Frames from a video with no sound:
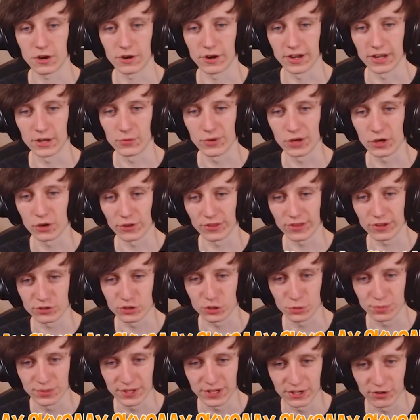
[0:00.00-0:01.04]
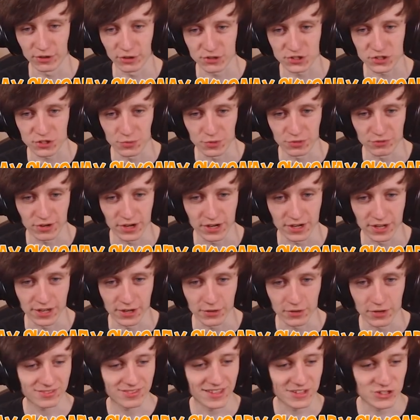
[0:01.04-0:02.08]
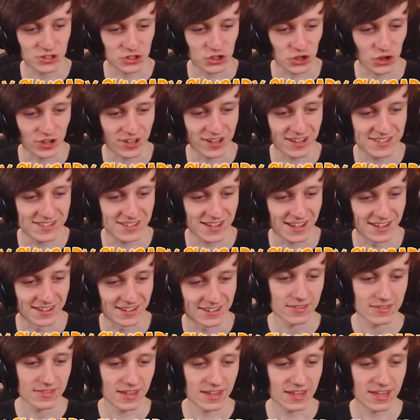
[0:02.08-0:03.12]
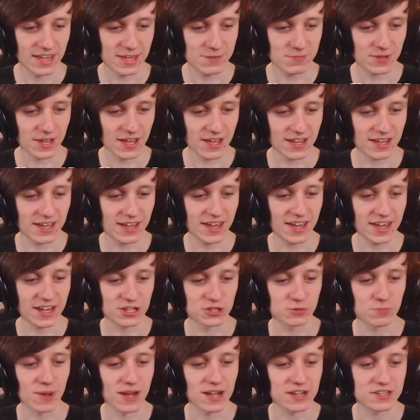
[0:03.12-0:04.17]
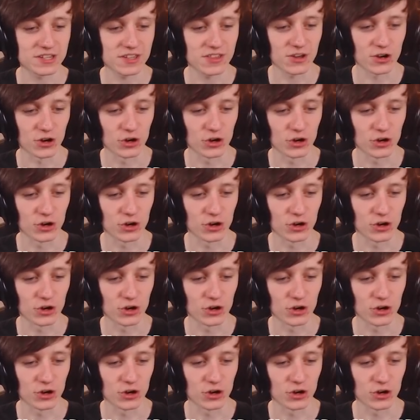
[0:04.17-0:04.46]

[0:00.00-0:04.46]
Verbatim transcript: All right, here we go. They're jumping in on someone right now. They just got kicked again. They keep getting kicked back to the